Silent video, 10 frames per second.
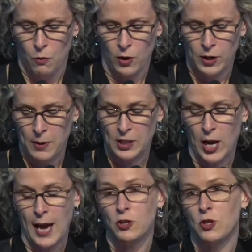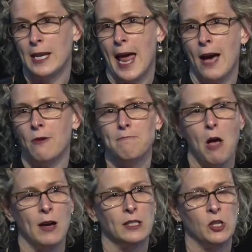What can be changed now?
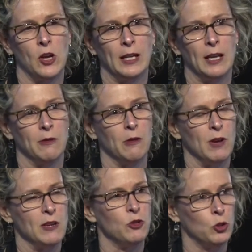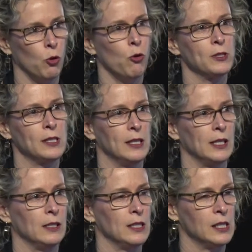I certainly endorse
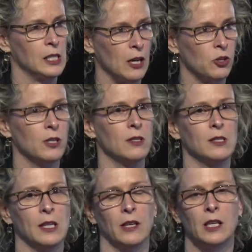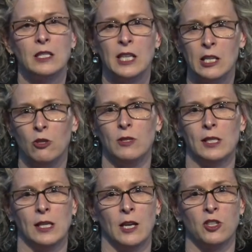the discussions and the continued
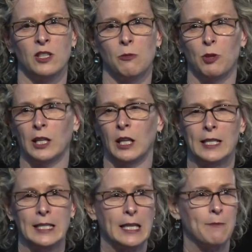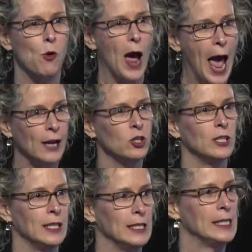discussions, but I'd like to see more
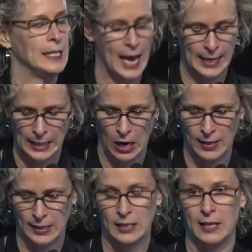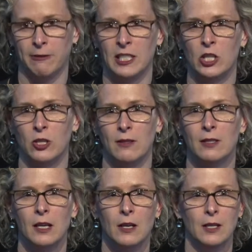action in standardising definitions.